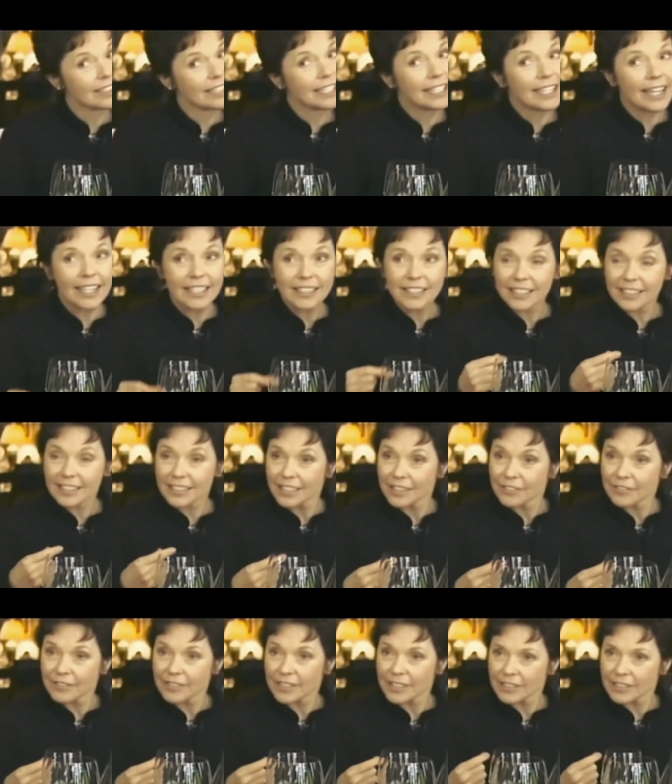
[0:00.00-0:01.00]
He has a
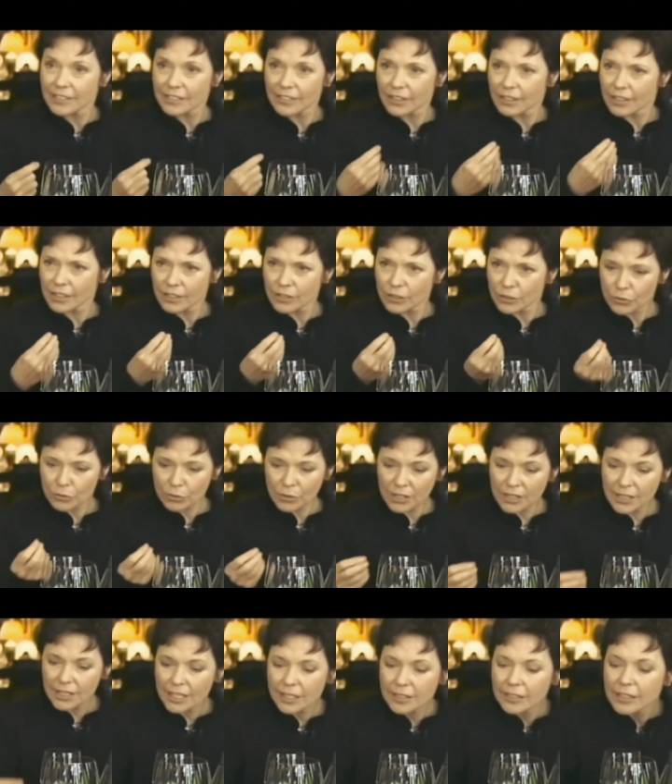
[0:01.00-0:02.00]
gift that's
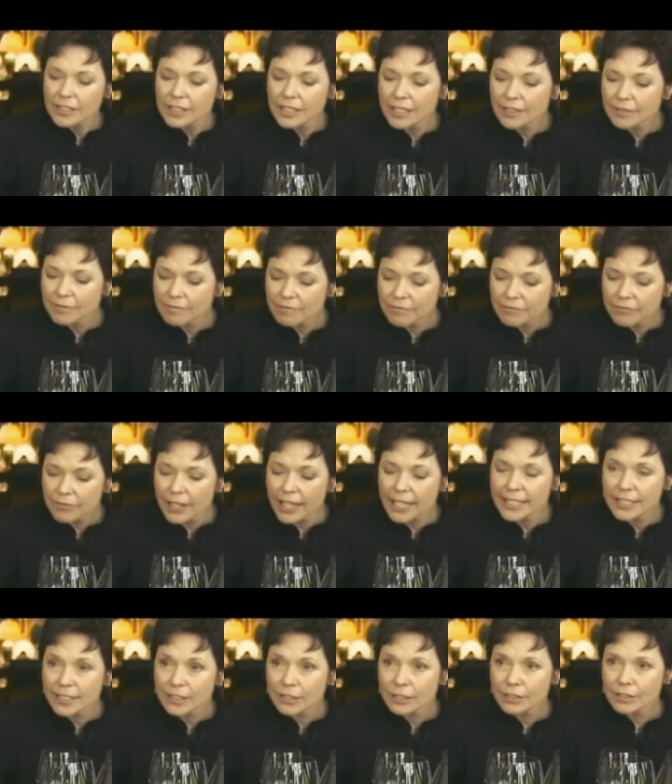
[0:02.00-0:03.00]
extraordinarily
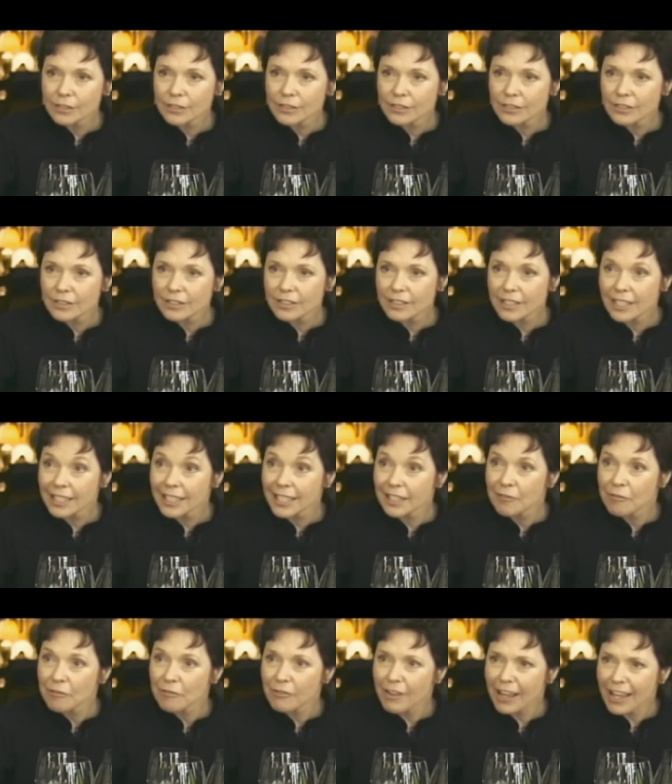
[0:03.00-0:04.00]
fine-tuned, and he
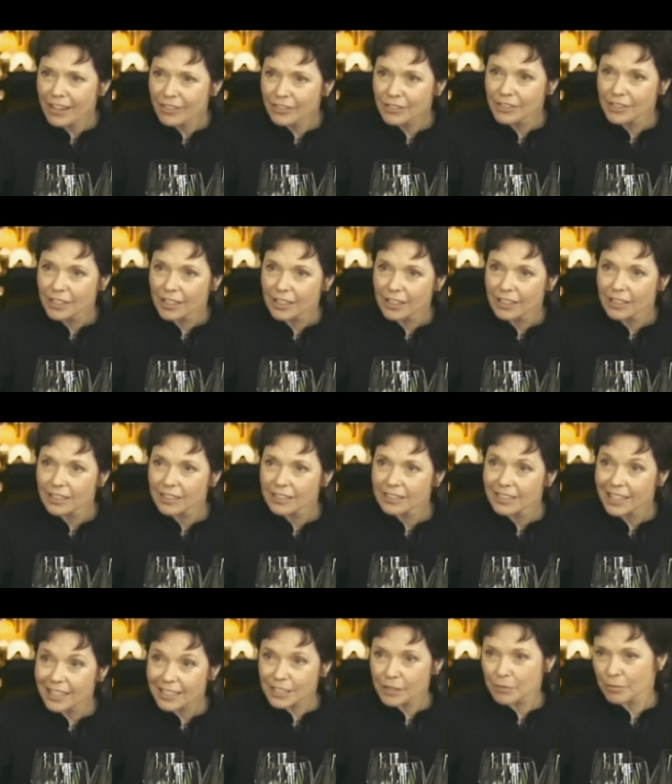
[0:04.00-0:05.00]
found it.
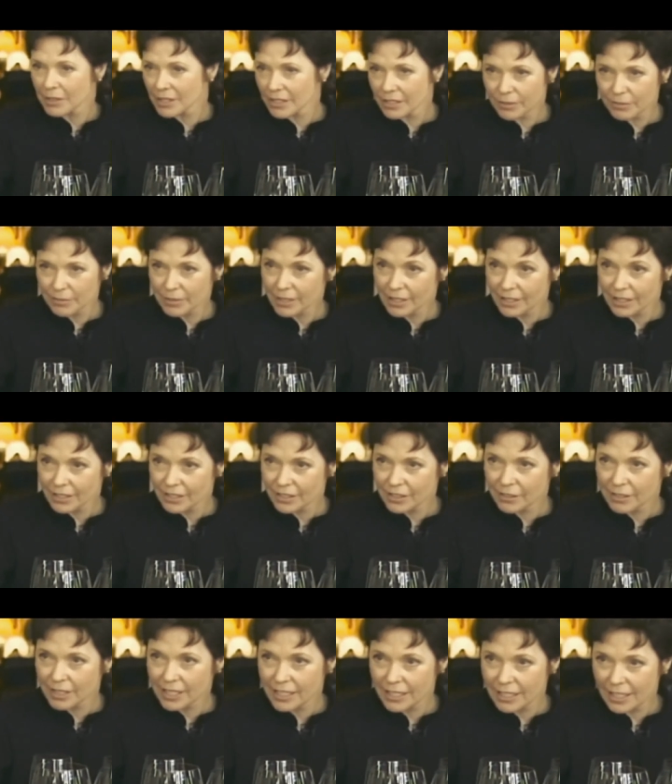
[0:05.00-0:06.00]
That's what's really
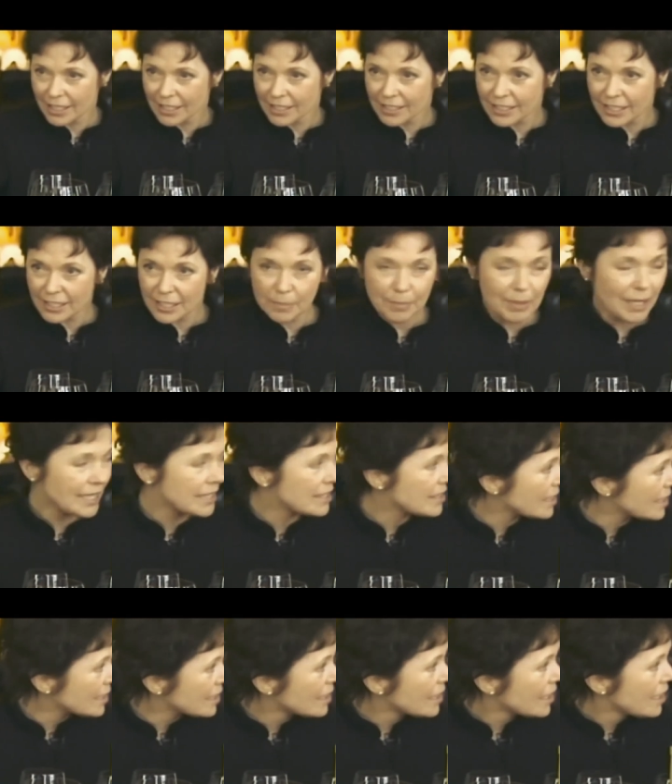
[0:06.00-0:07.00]
strange. I suspect
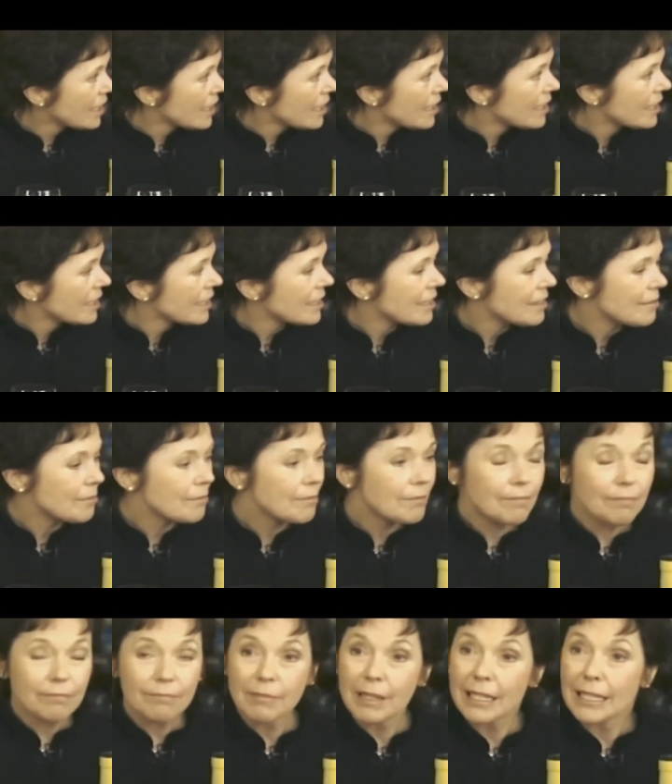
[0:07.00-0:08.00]
that
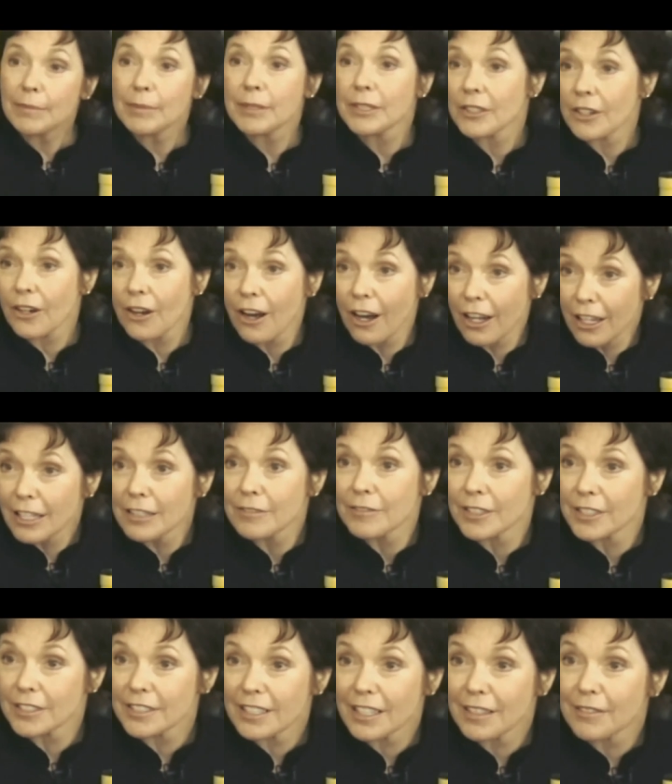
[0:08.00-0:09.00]
maybe all of
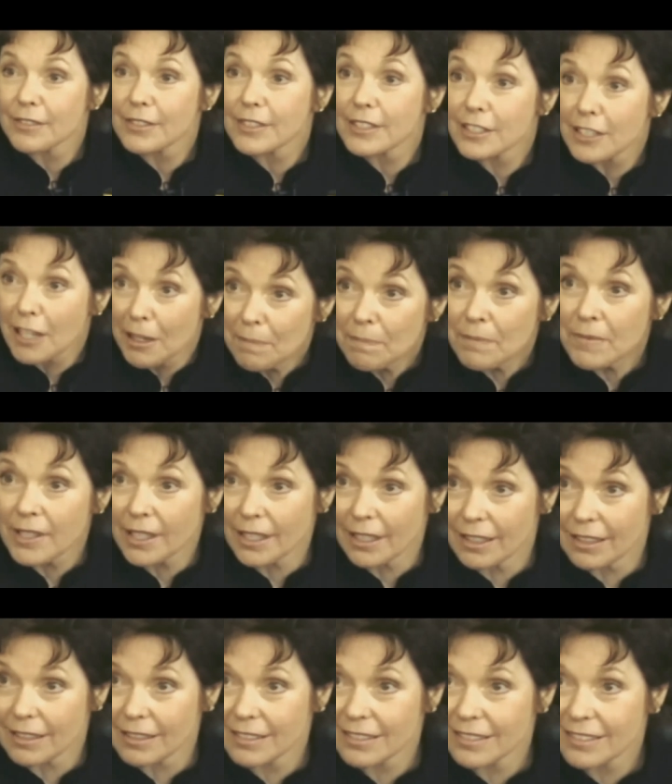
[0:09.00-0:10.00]
us have something
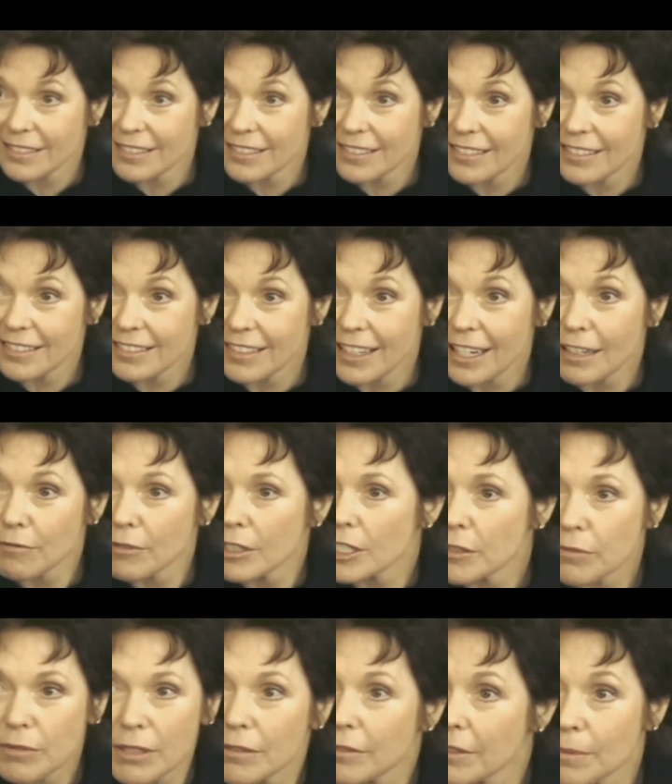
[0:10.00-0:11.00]
at
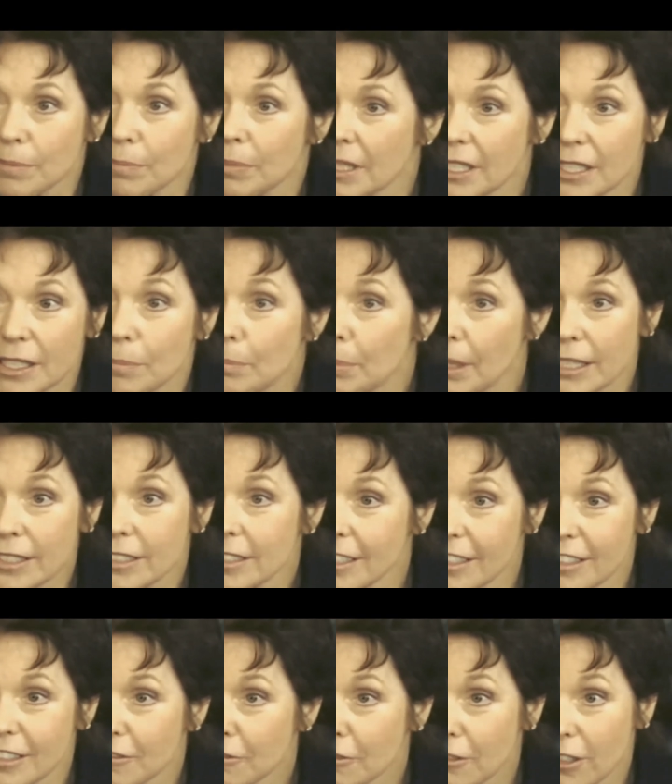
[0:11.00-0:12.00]
which we would be the best
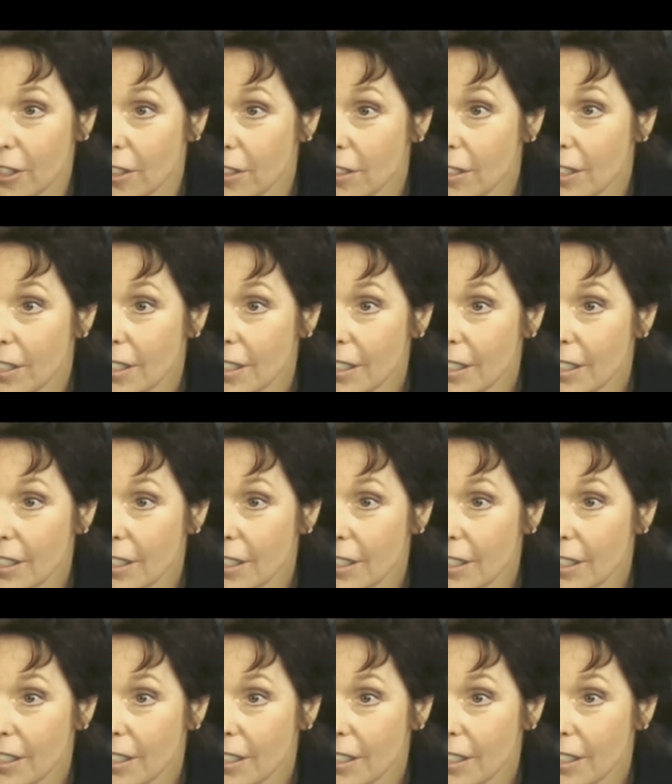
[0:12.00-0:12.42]
in the world.